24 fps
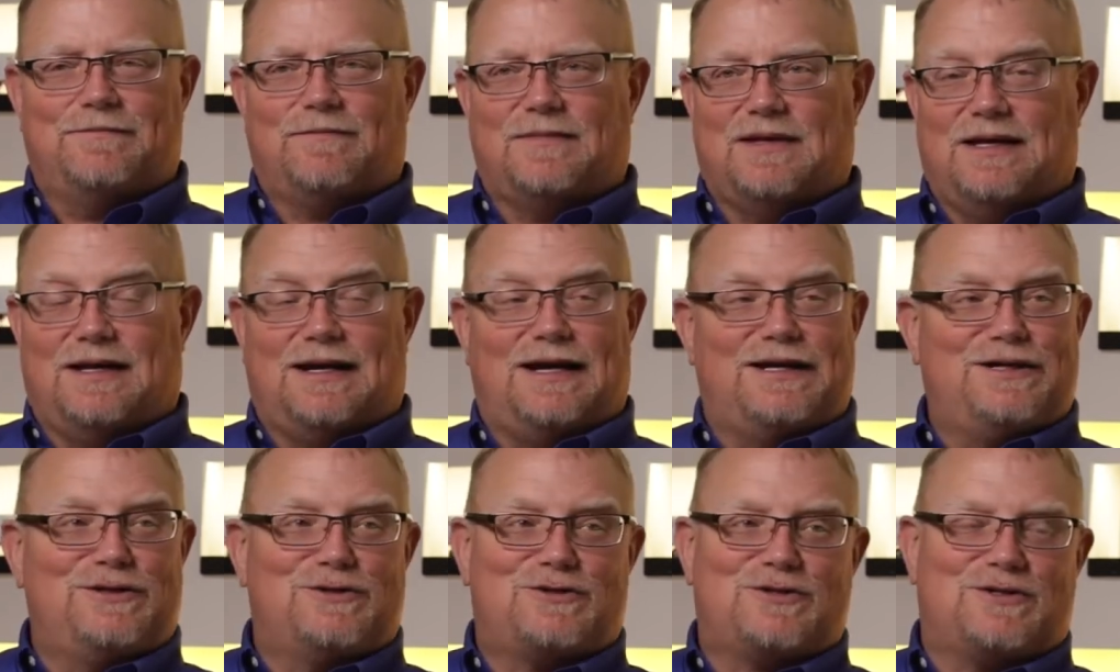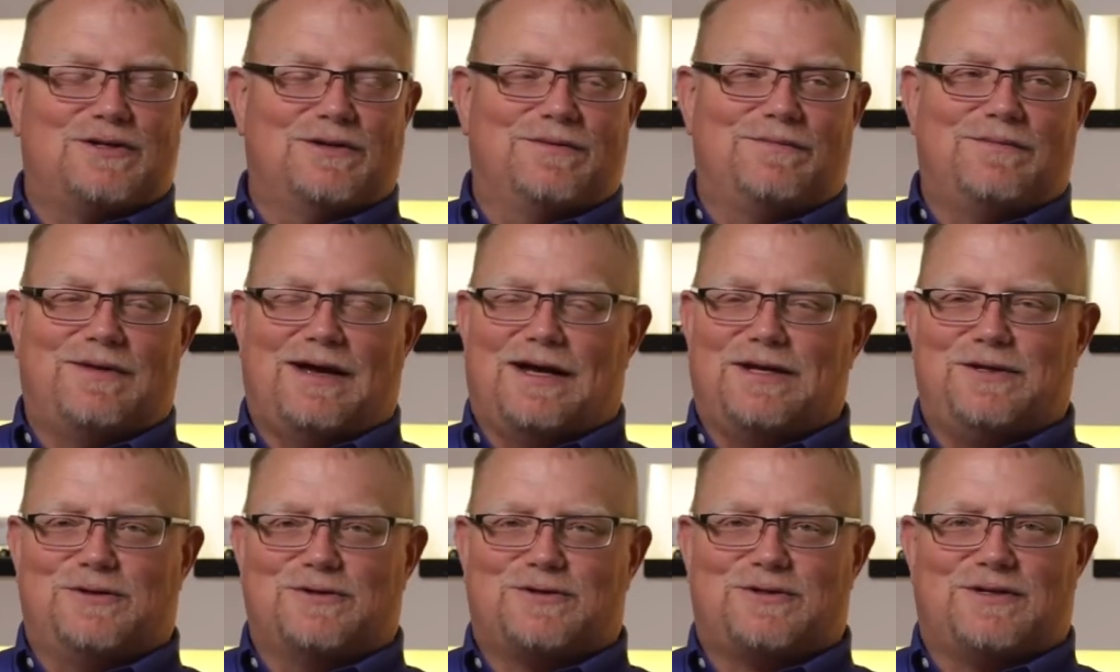and I used to
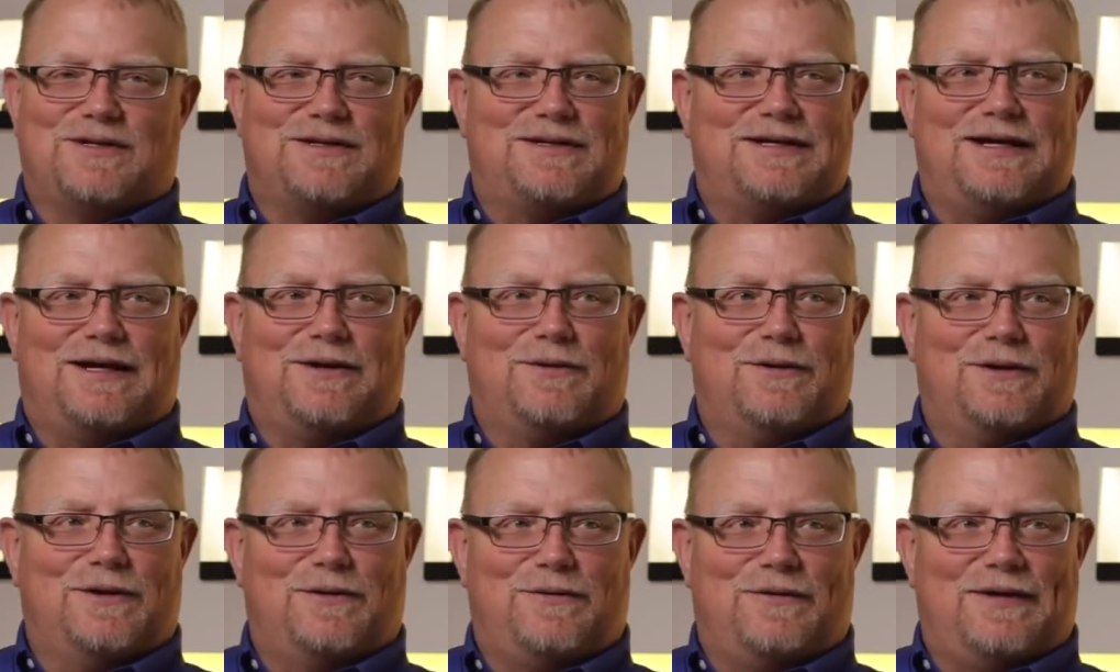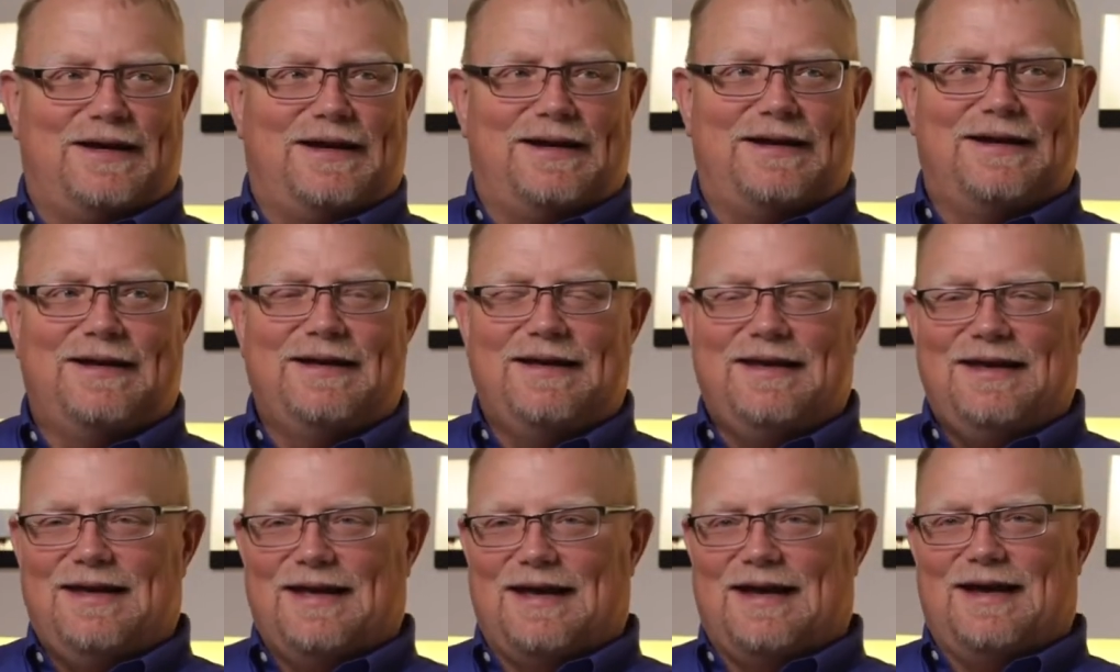download that
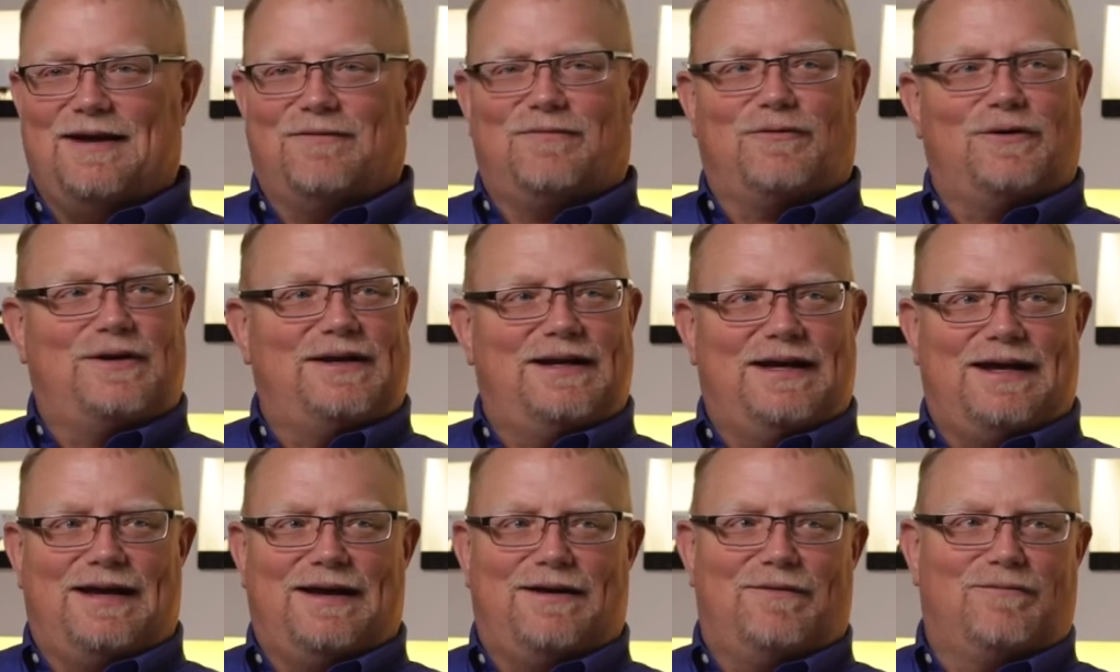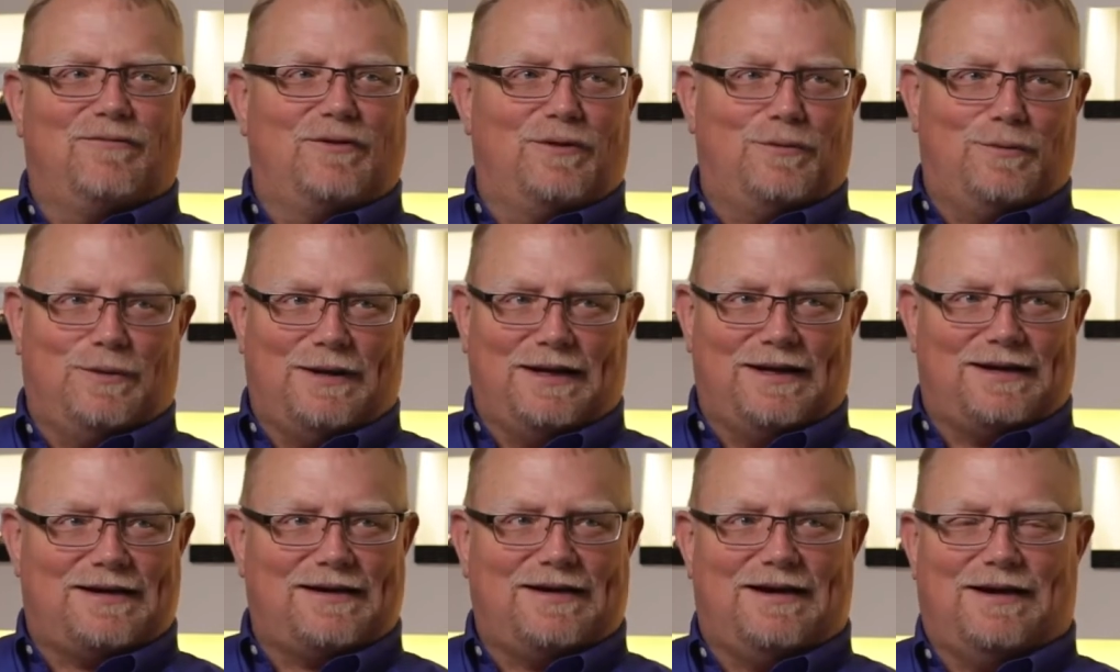every day, every week.